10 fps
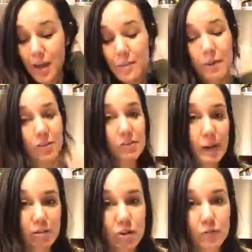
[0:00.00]
but
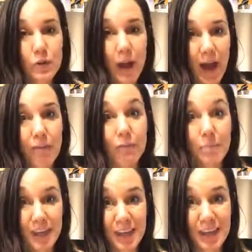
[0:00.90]
especially if you have
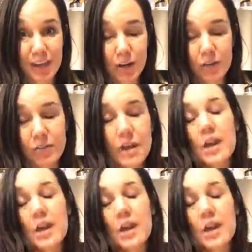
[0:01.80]
picky eaters.